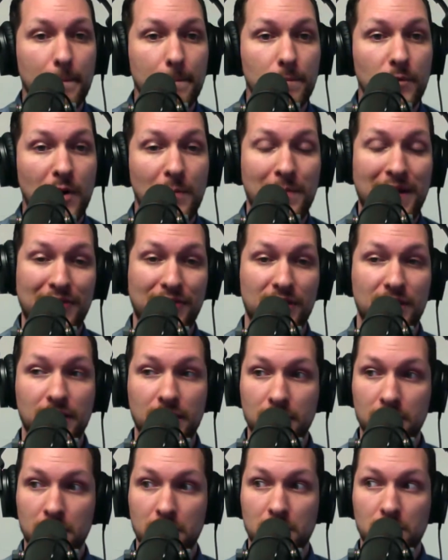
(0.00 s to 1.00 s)
What method
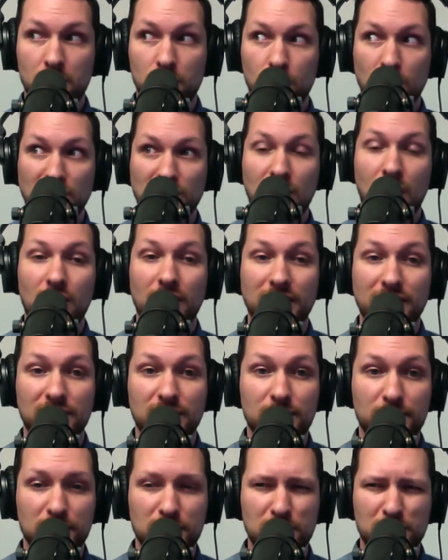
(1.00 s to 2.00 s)
was calling us
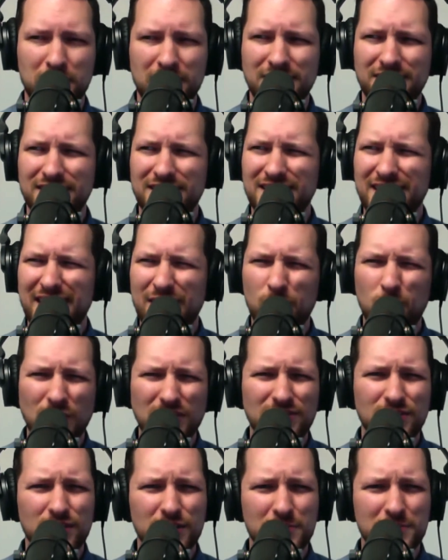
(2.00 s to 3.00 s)
in the first place? And in
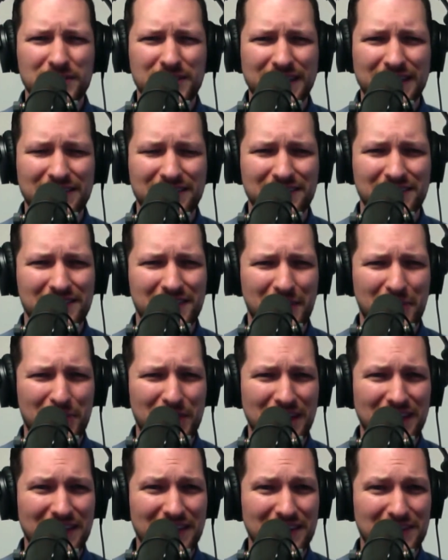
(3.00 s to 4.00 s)
what circumstance could the
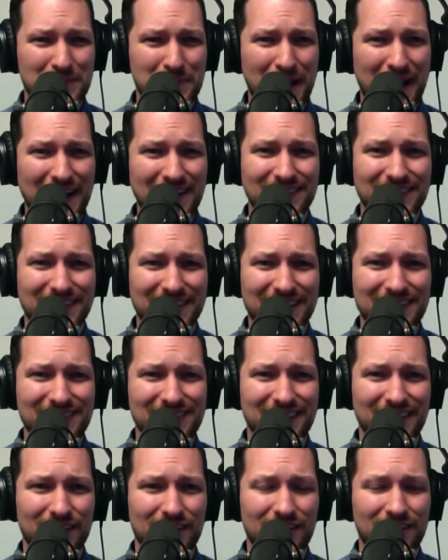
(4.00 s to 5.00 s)
thing that it's passing in
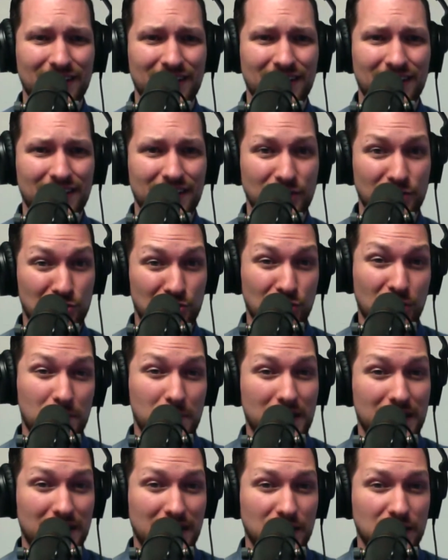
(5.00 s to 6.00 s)
there that should
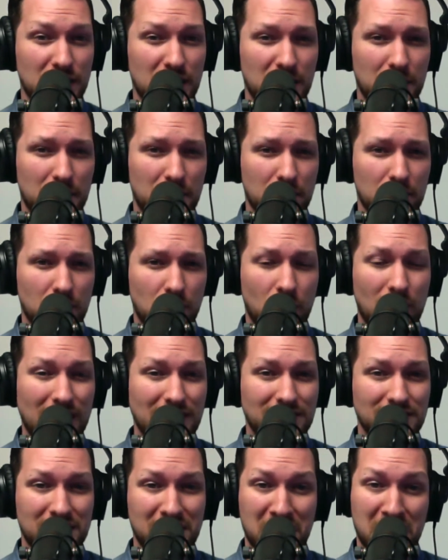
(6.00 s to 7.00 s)
be an HTTP
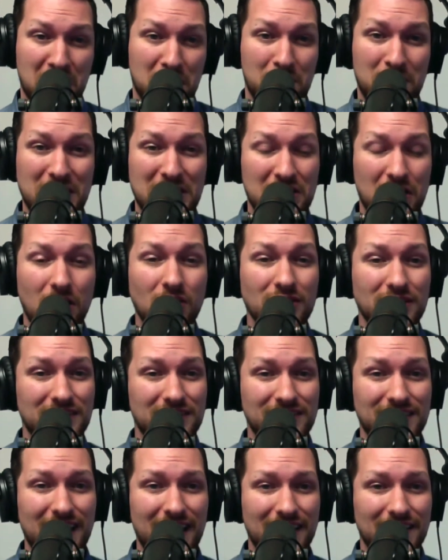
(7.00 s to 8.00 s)
request be null
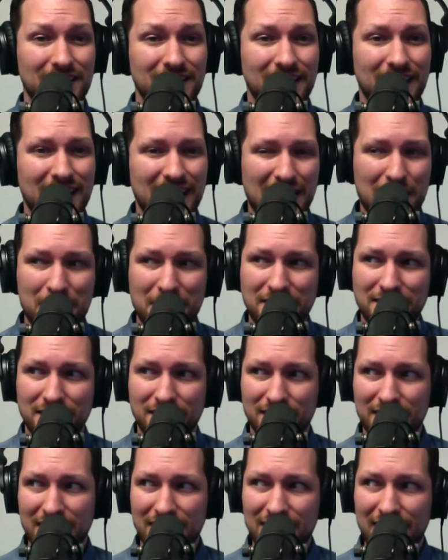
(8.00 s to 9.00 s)
instead? And
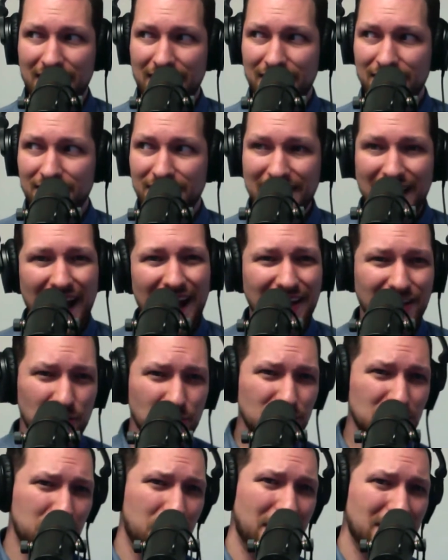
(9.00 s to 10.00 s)
basically, you
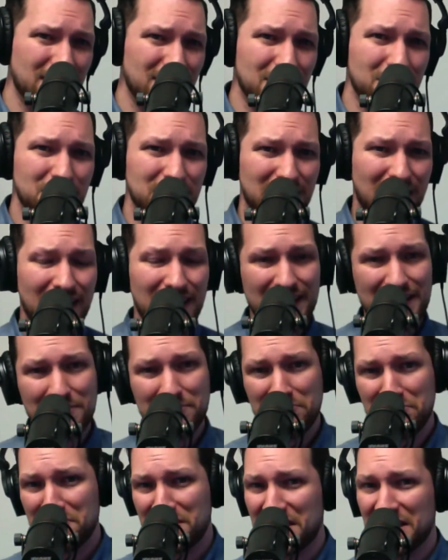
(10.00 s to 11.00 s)
spend some
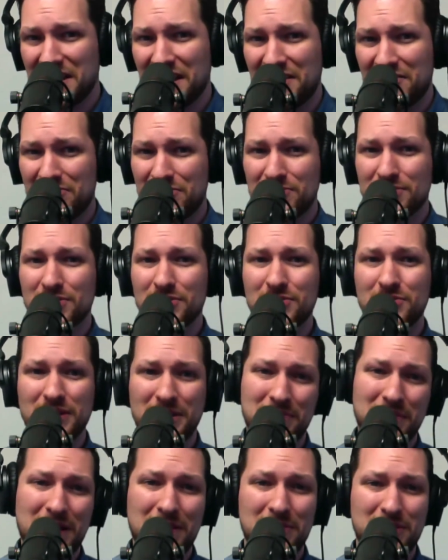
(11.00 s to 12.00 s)
time digging through
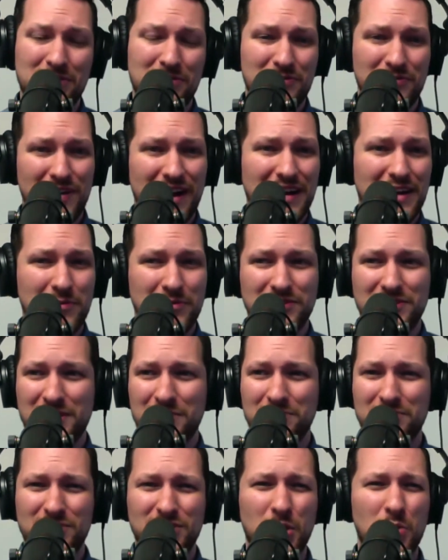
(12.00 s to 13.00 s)
and maybe you find it was
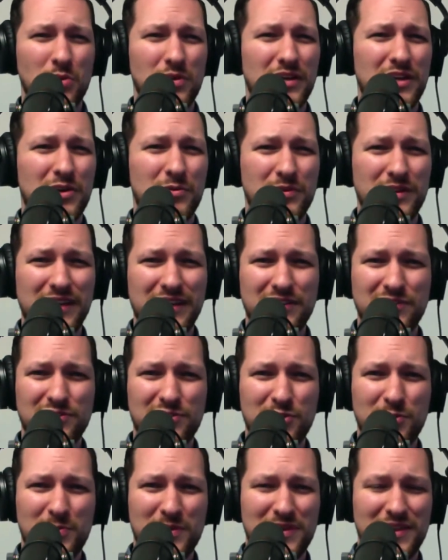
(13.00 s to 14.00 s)
some totally unrelated
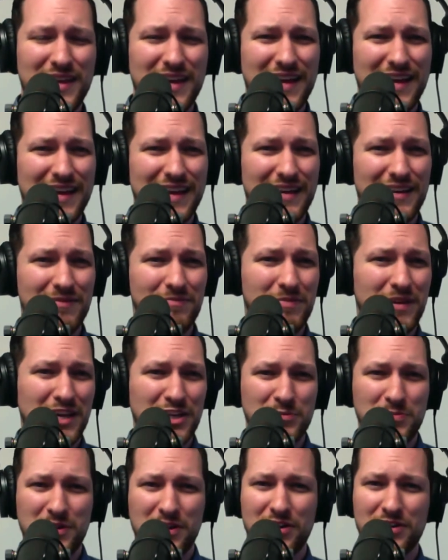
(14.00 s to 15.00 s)
stupid thing and
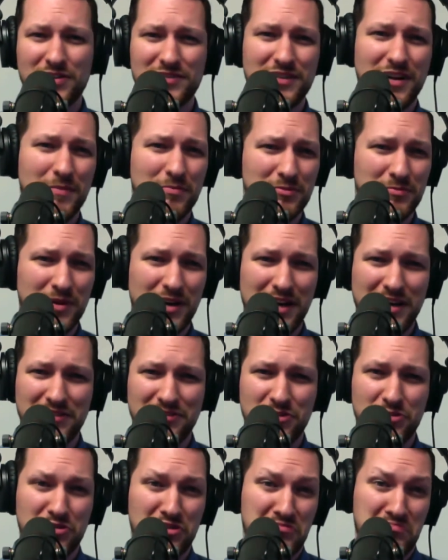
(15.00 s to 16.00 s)
PHP artisan optimized,
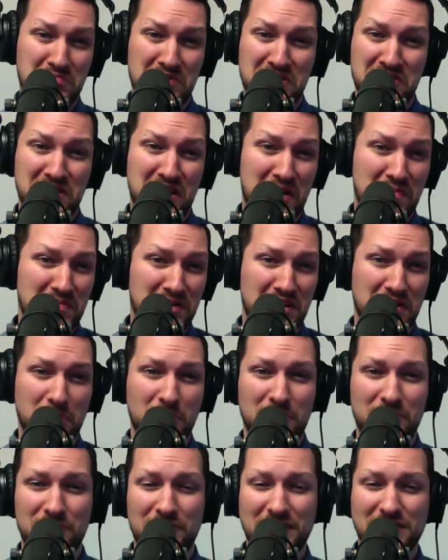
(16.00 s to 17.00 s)
you just mistyped it and
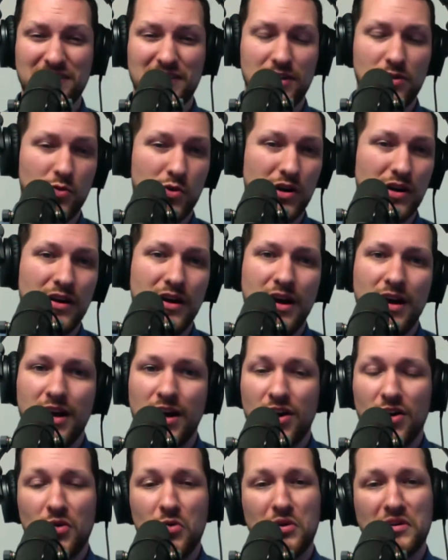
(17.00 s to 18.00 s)
would have fixed it, or
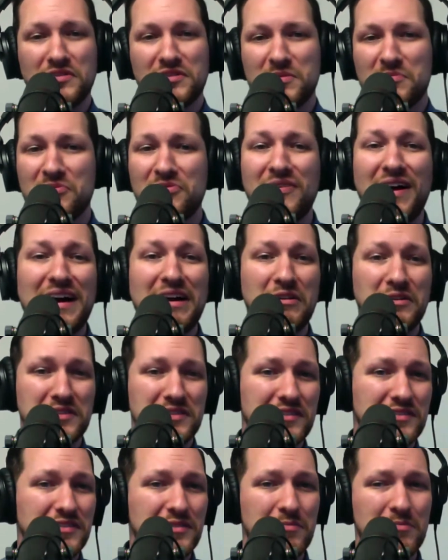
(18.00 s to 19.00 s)
it's some file
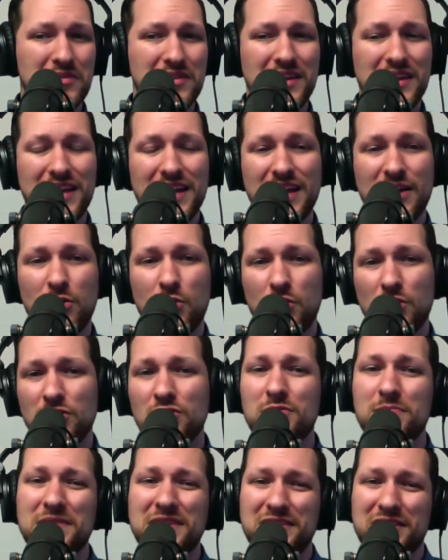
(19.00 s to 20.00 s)
system thing, or
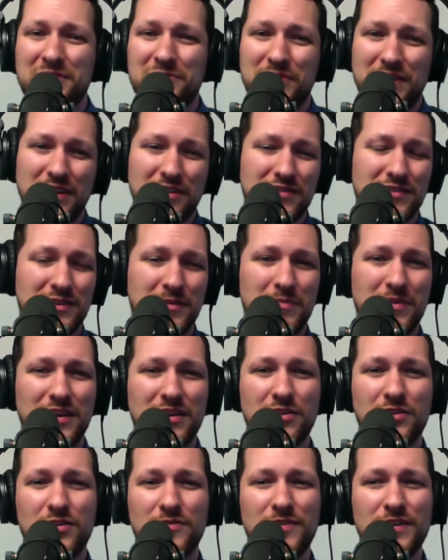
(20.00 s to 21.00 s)
you'd misconfigured
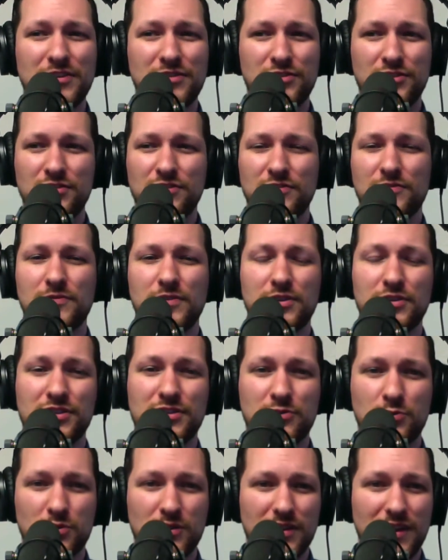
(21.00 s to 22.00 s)
something, or your
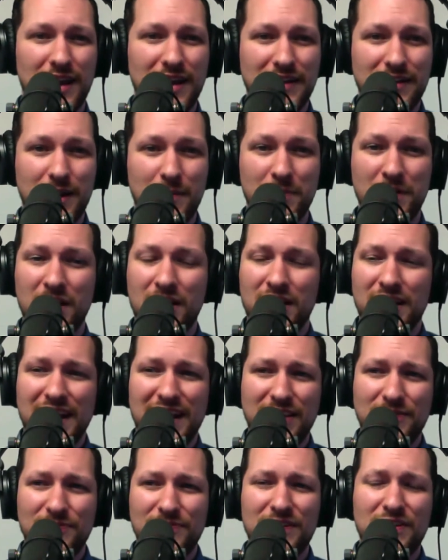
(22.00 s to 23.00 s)
versions weren't lined up.
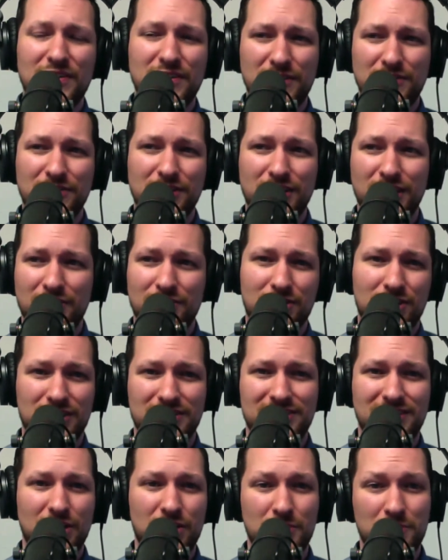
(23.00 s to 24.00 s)
It's very, very, very
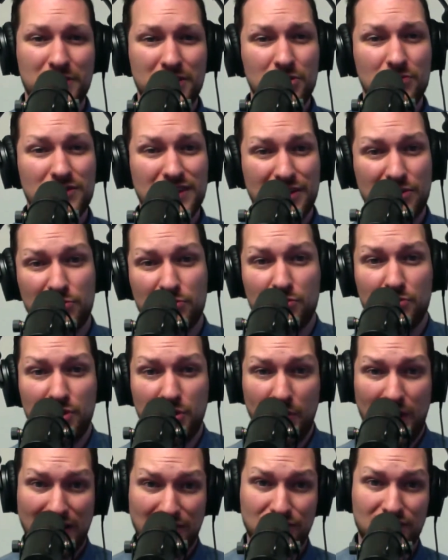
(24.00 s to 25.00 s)
seldom that you dig through and
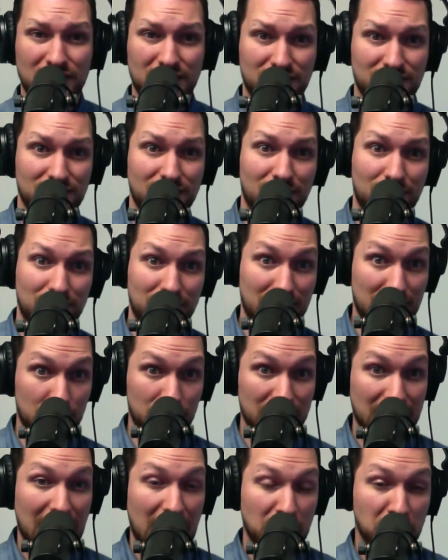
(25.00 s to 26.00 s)
you actually discover that it
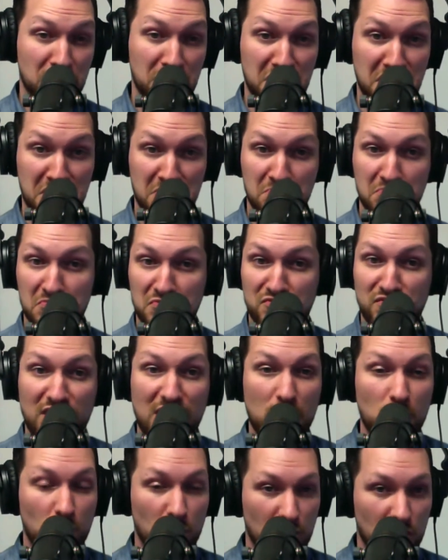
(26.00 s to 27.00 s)
was actually
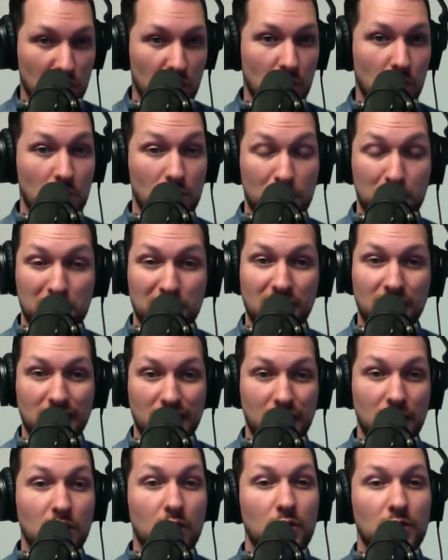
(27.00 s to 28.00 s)
framework code or
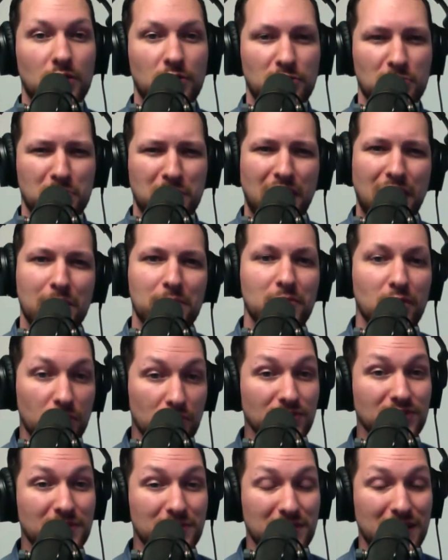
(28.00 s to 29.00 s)
plugin code that was a problem,
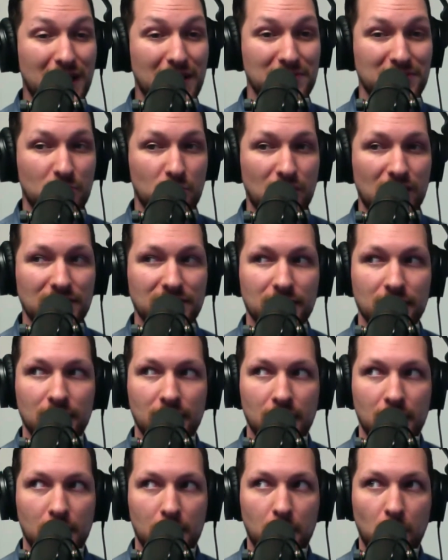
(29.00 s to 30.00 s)
although sometimes it was.
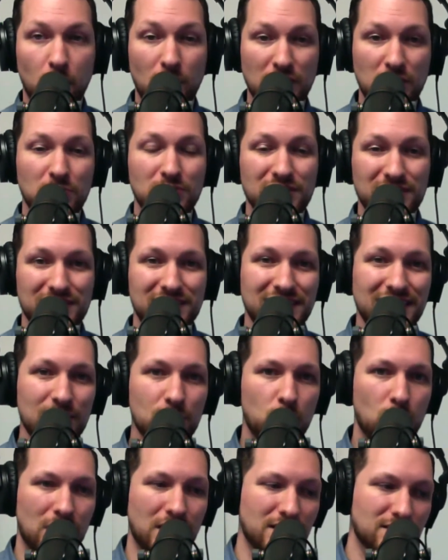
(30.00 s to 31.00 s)
But what you just did
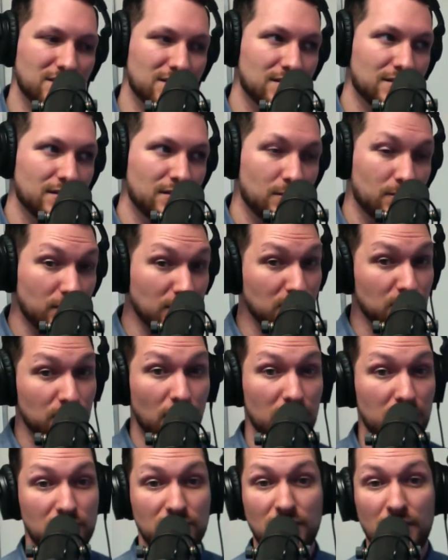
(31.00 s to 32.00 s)
was, first of
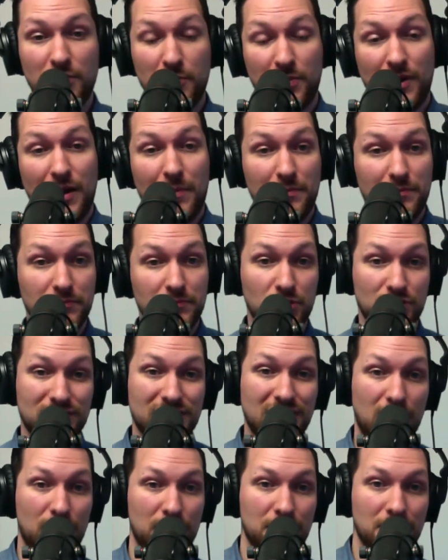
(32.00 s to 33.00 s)
all, you solved the problem
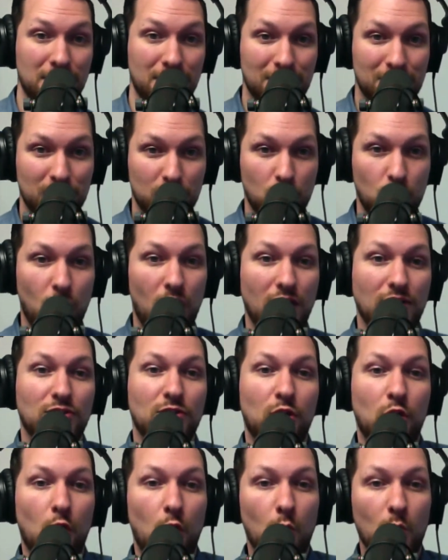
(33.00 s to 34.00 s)
yourself. You walk the
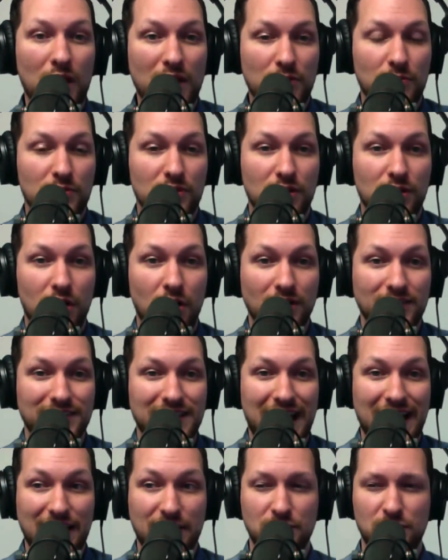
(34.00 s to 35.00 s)
whole way through the call
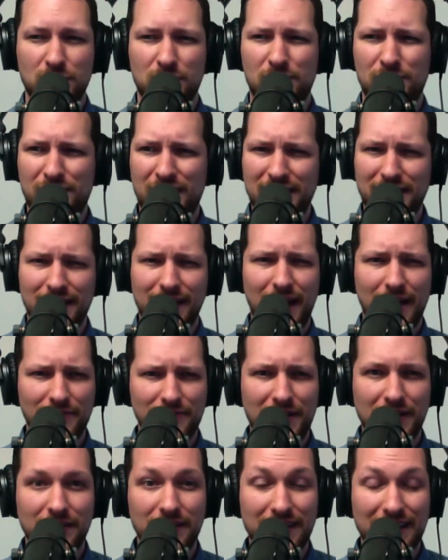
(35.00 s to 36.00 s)
stack until you
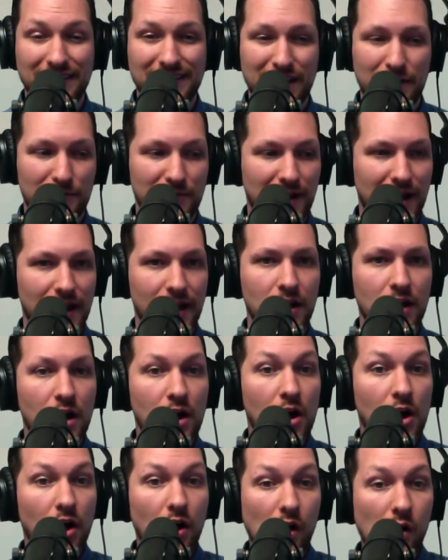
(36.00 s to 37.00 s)
finally identify,
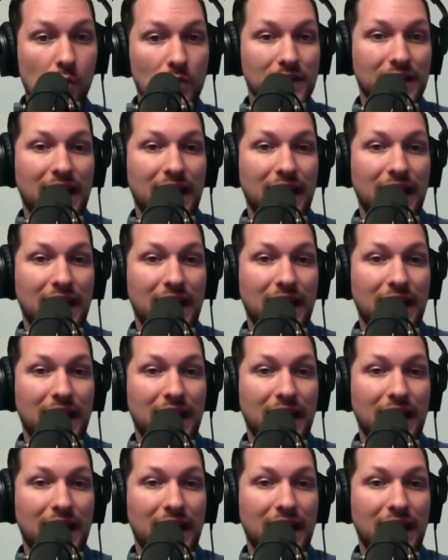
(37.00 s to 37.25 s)
oh, an